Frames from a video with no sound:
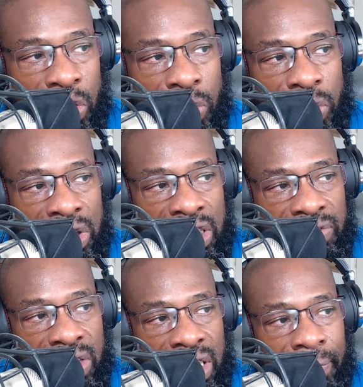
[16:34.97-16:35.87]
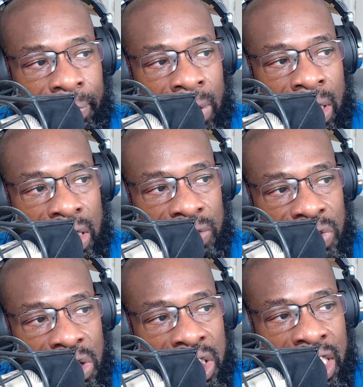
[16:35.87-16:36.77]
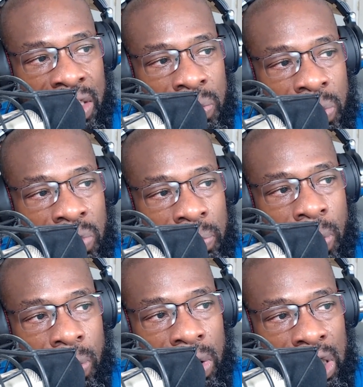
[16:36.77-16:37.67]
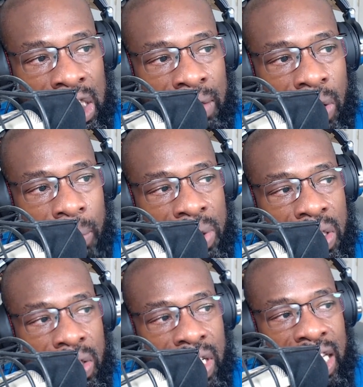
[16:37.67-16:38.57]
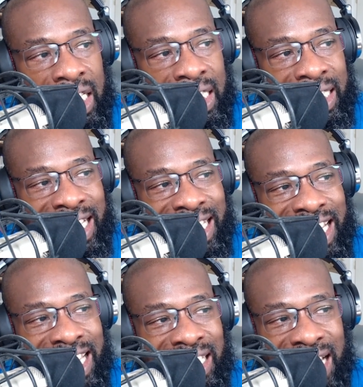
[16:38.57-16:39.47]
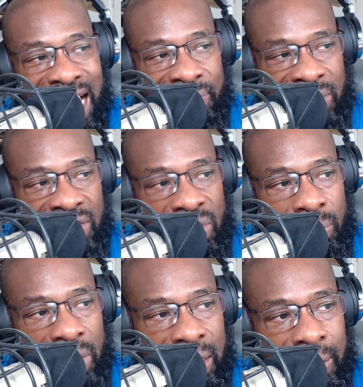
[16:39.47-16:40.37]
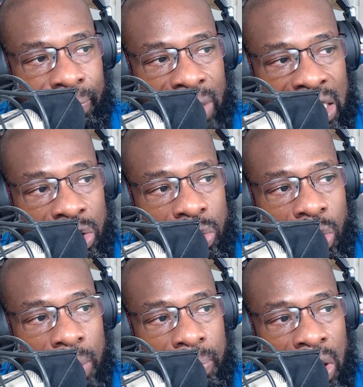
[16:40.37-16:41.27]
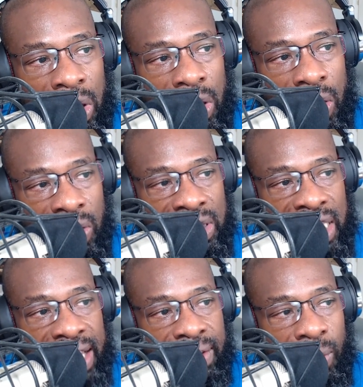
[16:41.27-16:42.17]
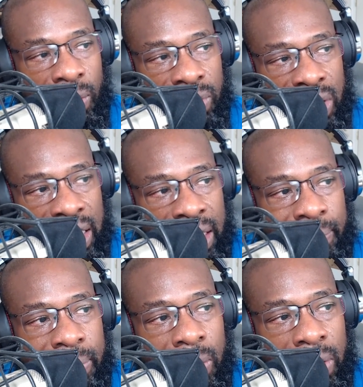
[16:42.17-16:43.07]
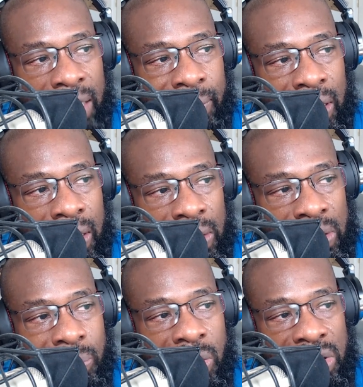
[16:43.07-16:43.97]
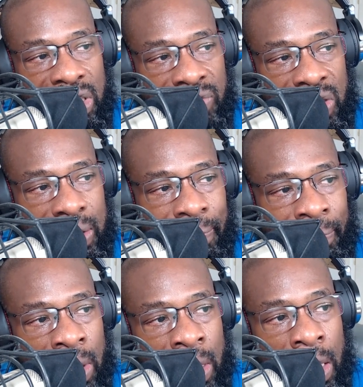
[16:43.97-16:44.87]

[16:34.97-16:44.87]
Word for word: For Google TV, the free channels would reportedly appear in a dedicated live TV menu and show up alongside over the air programming on smart TVs.